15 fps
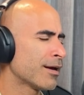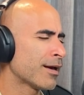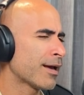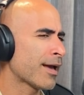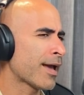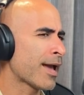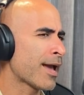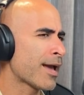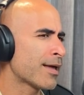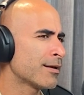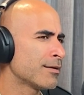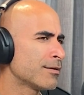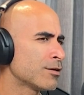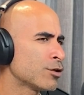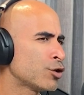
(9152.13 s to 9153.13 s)
And
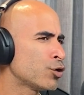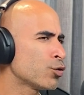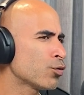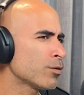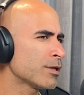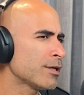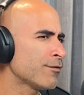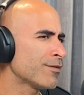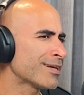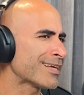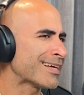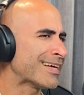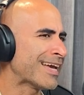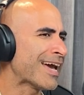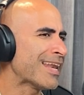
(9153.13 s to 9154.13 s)
you don't even
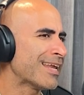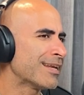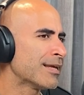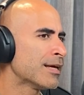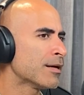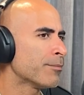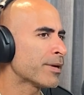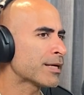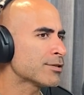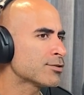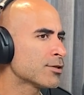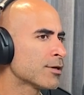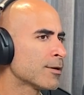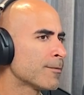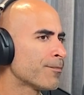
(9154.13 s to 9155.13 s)
get it because
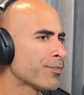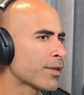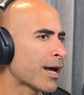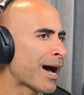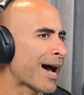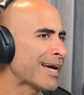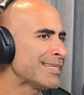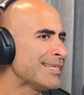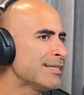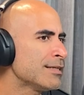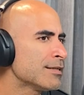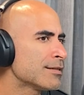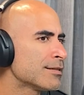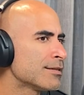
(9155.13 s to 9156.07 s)
I didn't